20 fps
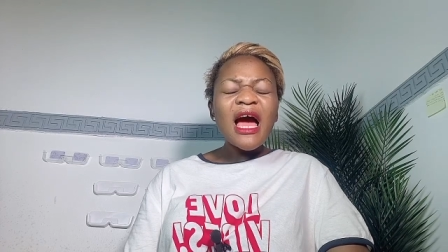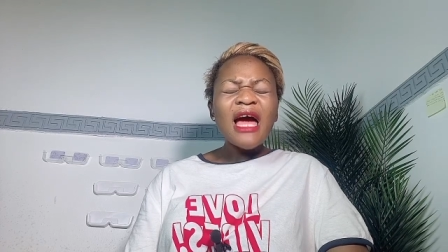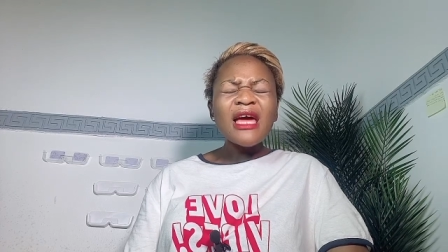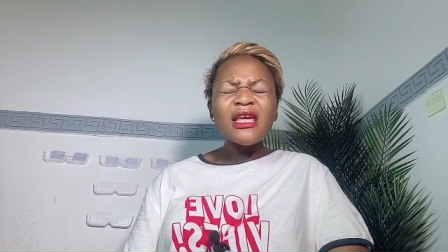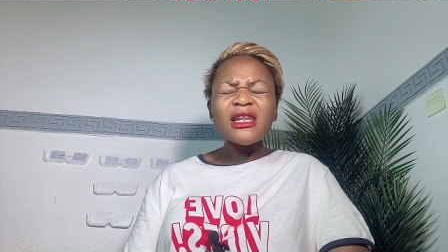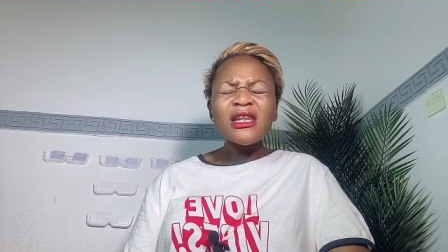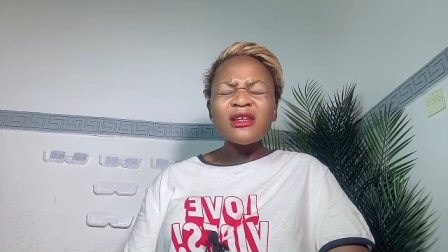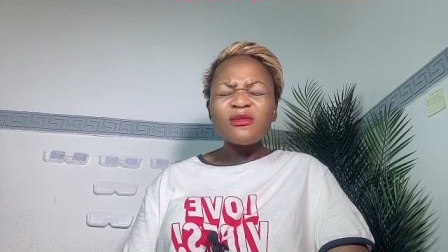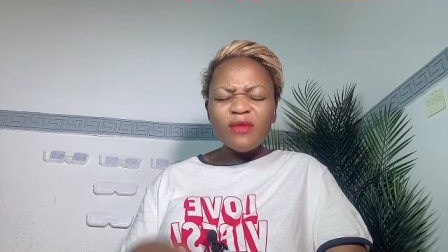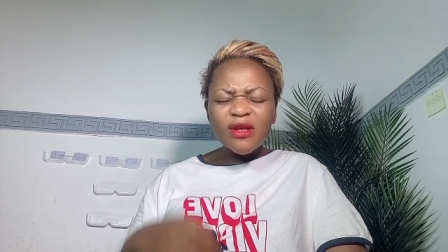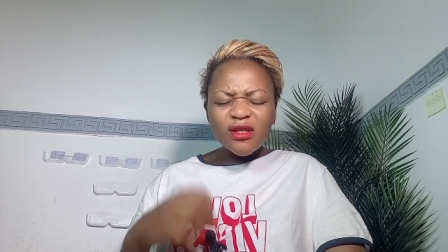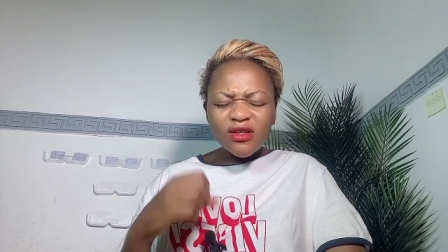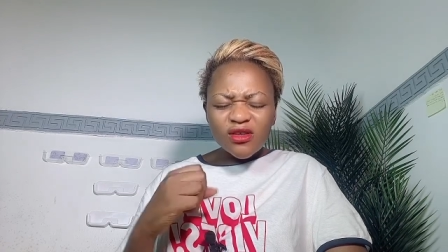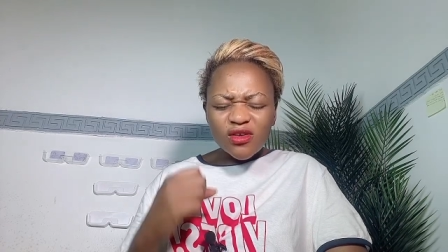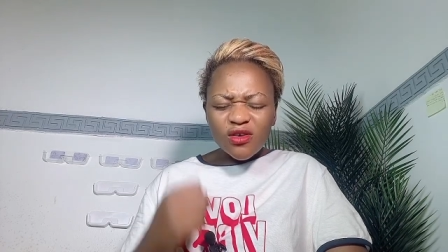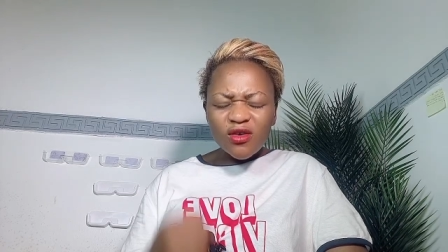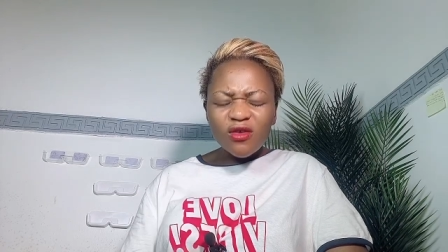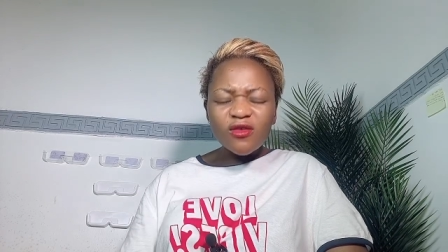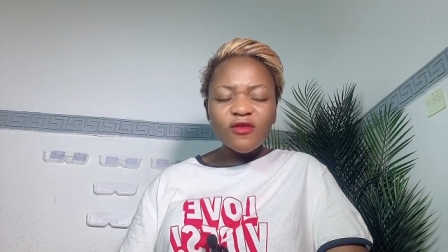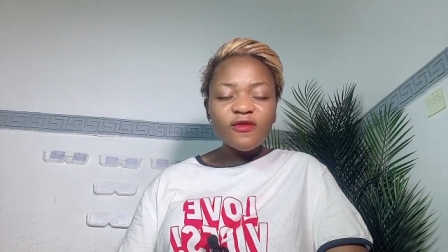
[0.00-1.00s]
I remain
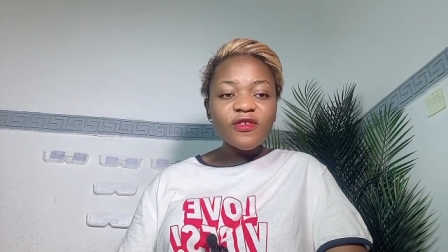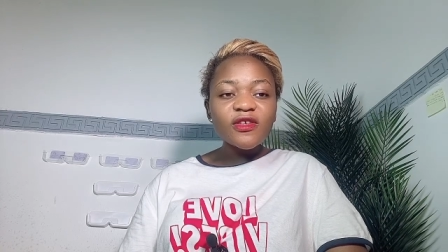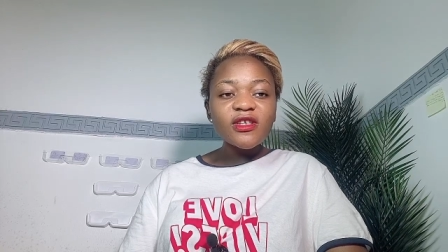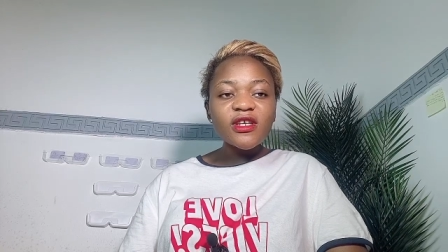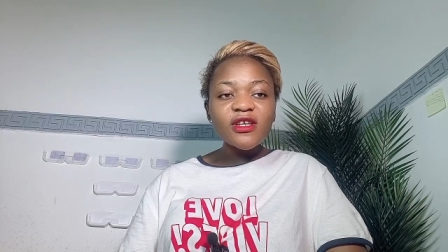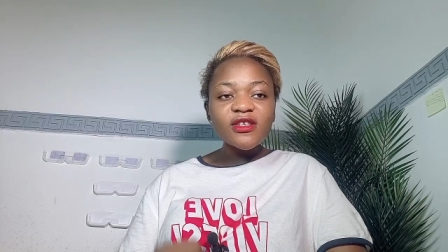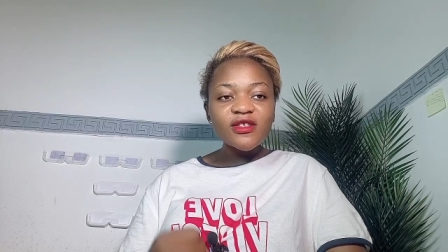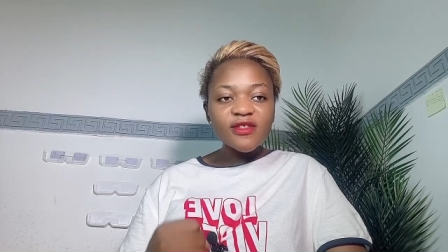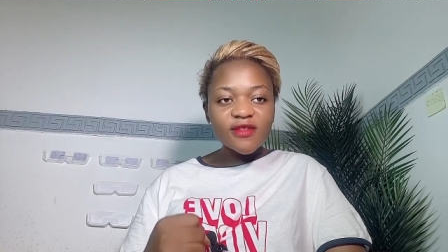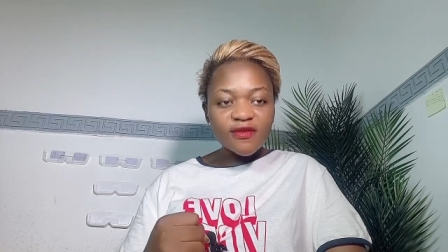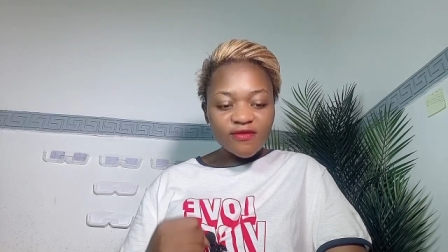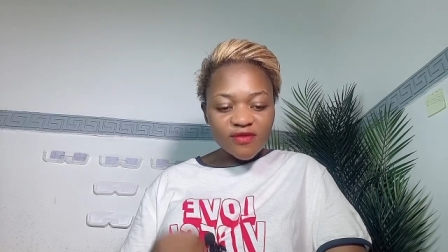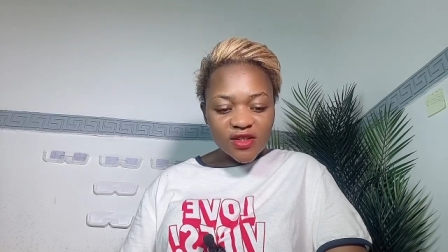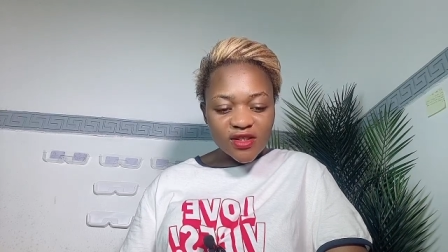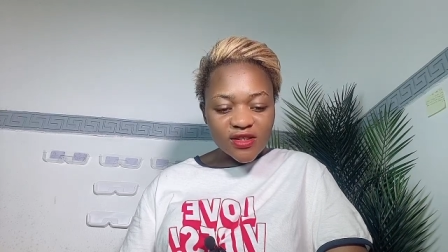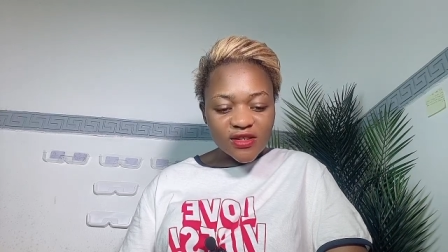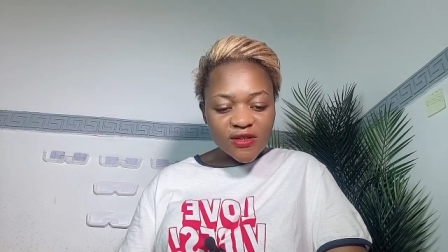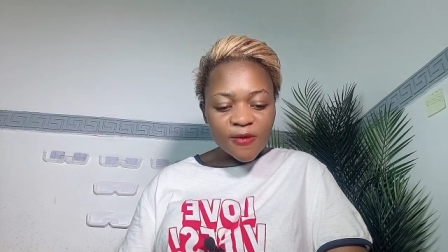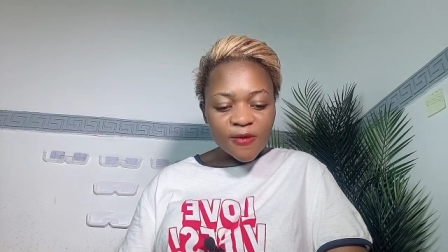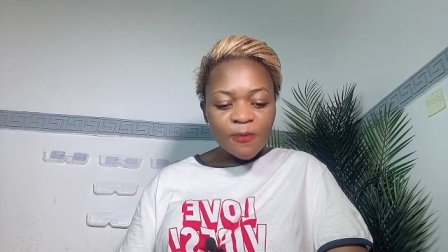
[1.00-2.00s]
confident of
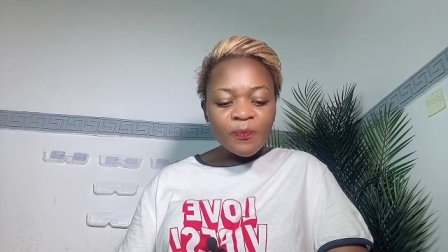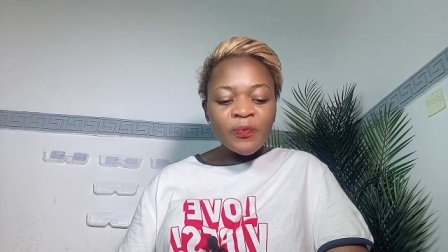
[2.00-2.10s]
this.